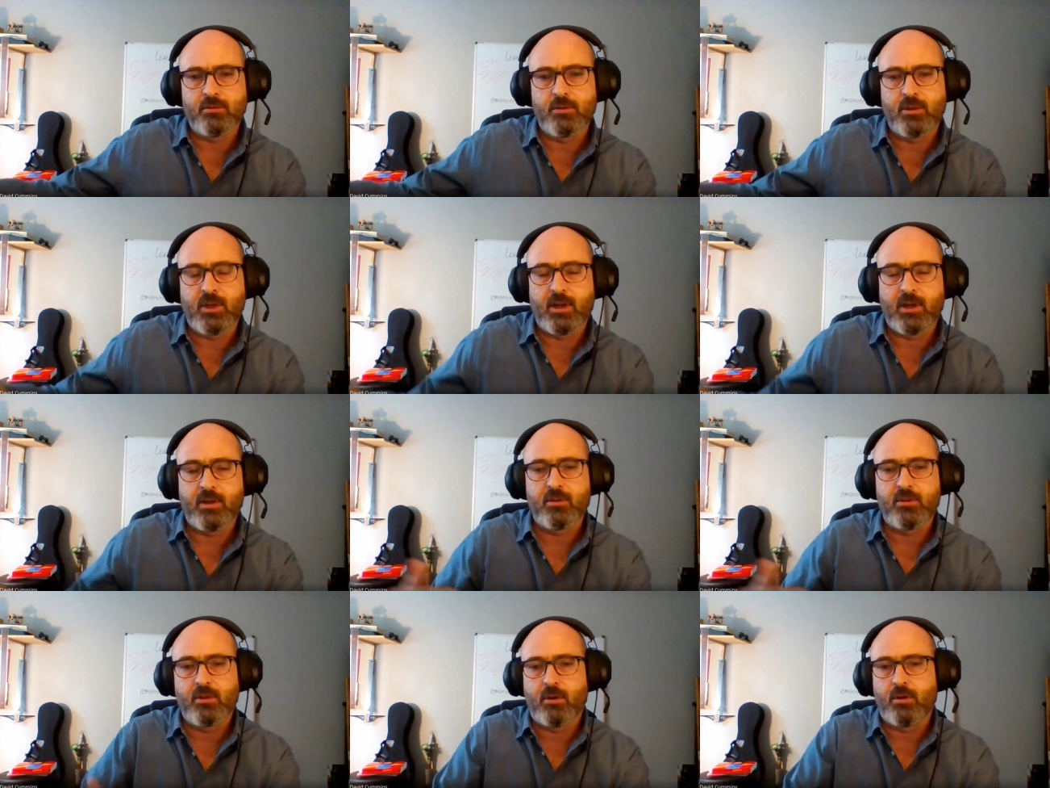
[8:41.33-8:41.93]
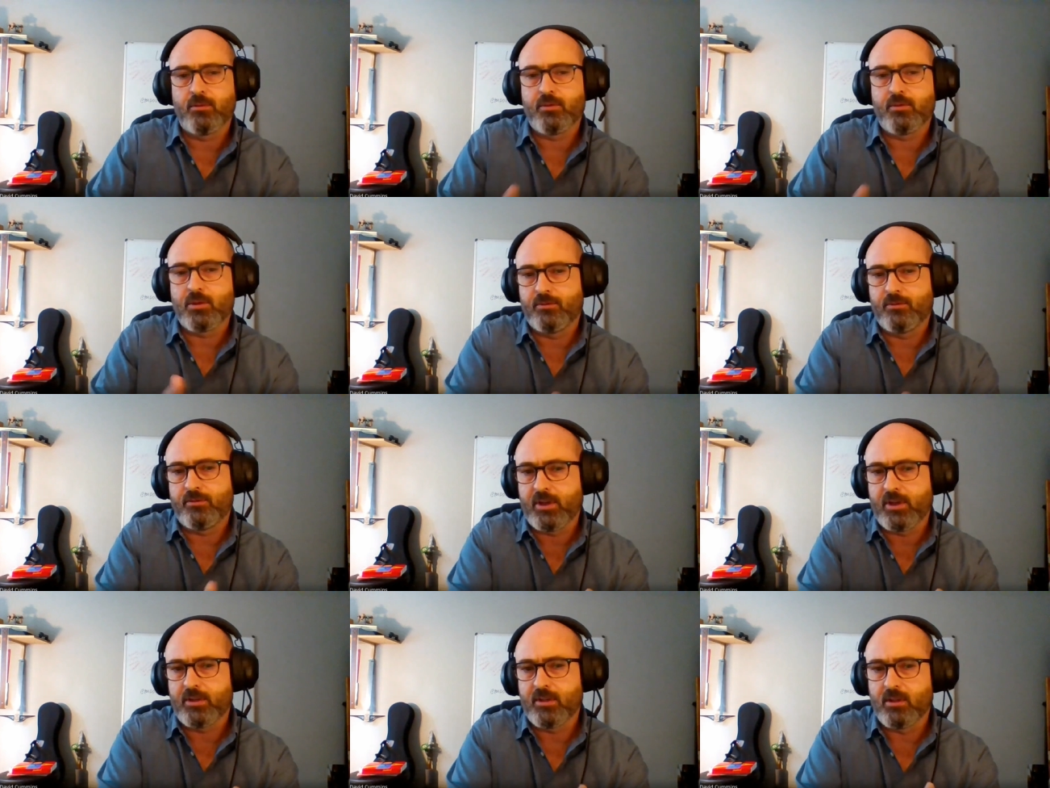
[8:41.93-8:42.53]
You have to also
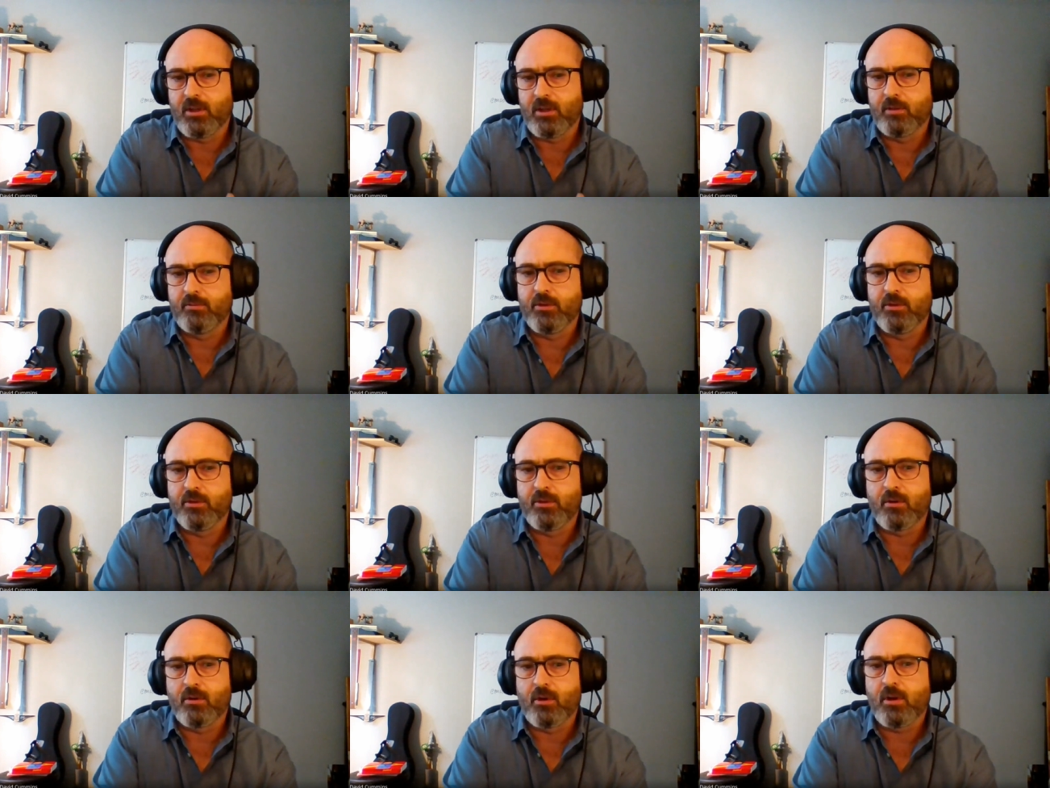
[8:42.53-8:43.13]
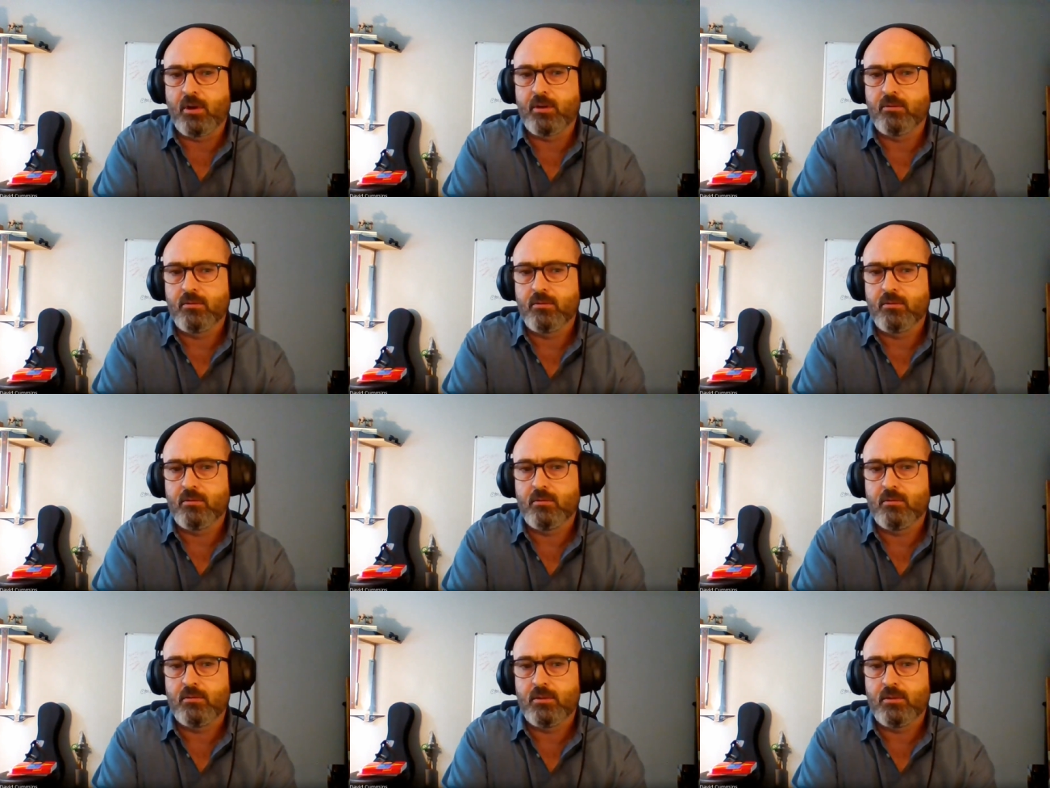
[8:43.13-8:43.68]
find the level they're on.